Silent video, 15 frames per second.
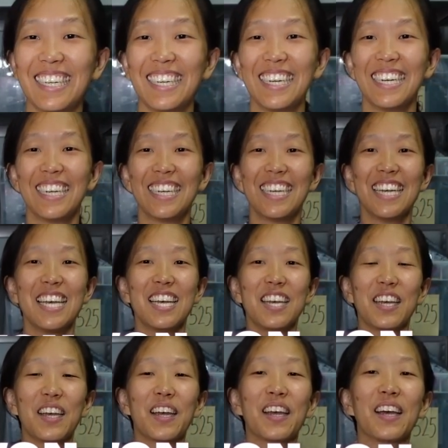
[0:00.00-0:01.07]

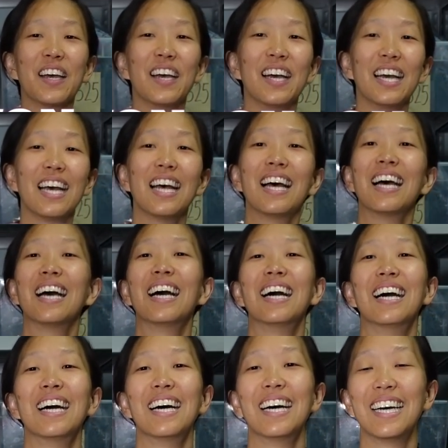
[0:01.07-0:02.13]

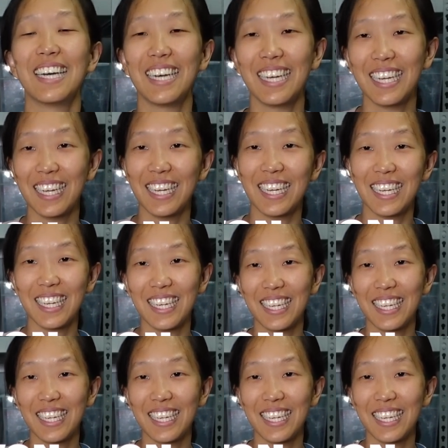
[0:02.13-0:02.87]
The person shown says nothing.